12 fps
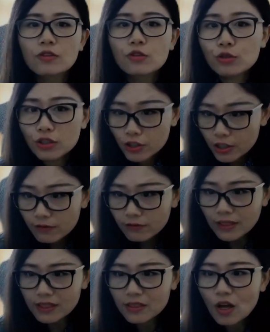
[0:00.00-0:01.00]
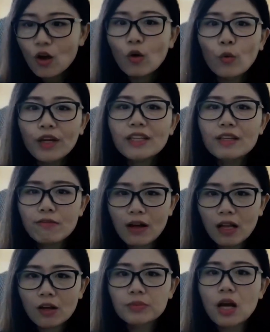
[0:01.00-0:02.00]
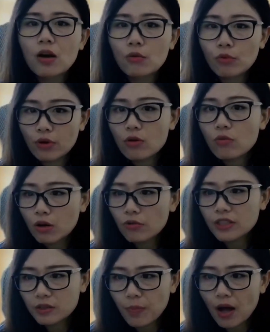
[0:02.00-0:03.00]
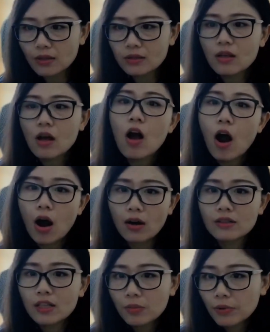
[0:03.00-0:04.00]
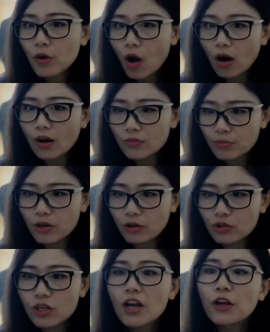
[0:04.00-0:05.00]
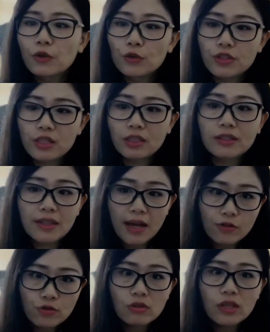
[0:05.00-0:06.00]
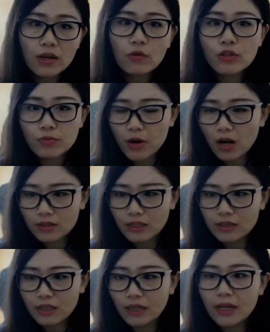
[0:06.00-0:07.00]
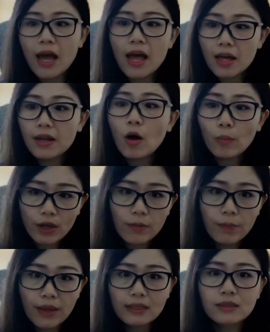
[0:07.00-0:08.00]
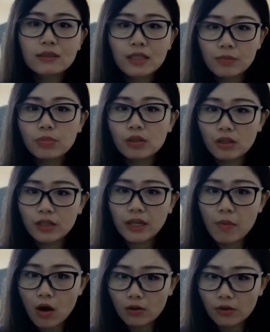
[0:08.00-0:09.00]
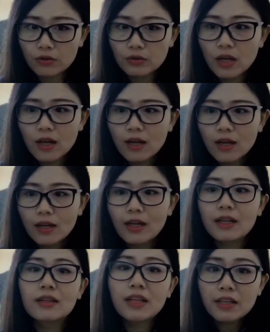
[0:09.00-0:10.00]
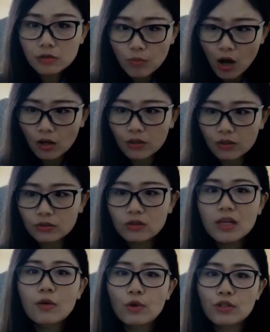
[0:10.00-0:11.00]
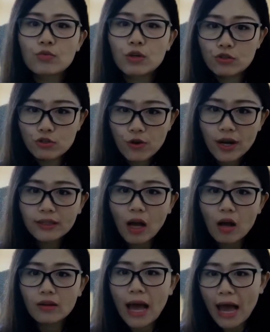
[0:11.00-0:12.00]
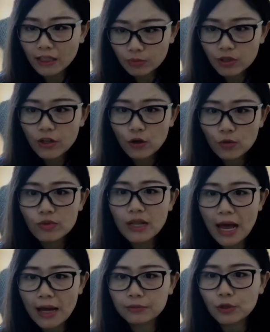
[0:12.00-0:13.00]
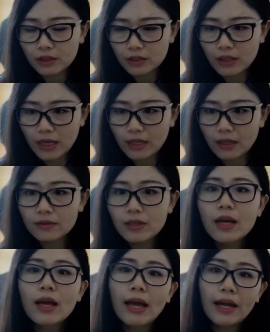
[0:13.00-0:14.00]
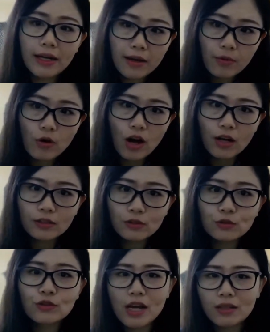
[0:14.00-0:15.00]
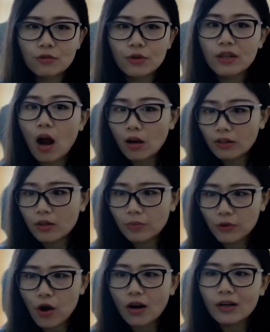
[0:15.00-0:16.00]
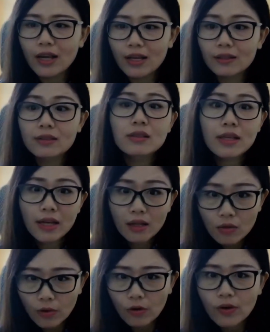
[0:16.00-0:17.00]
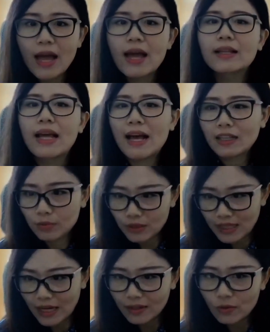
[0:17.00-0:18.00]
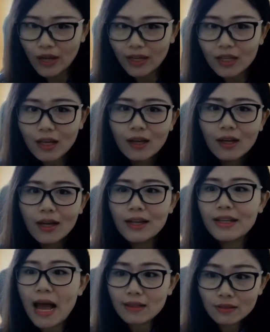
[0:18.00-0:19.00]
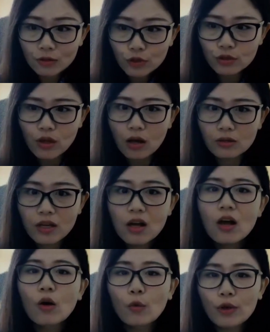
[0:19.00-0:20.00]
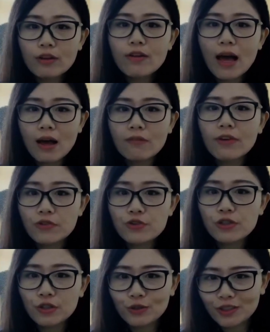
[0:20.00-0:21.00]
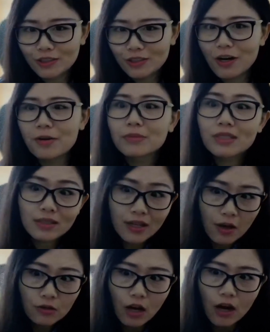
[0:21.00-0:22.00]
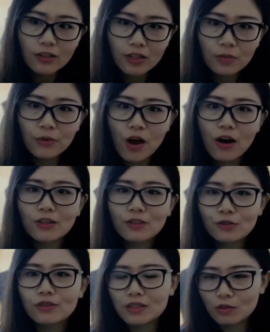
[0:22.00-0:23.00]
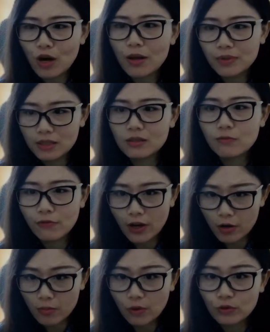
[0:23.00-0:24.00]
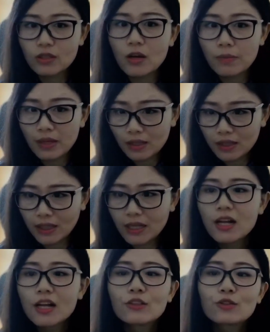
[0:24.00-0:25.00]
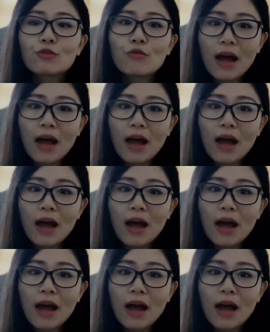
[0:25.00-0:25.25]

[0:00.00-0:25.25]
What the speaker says: To achieve this, we developed a real-world response RWR approach using natural language processing NLP-based deep learning models. And these models, which were trained on expert human abstracted data, enable us to generate RWR in a scalable and expedited way. And as a result, we have introduced the term scaled RWR to describe this variable's ability to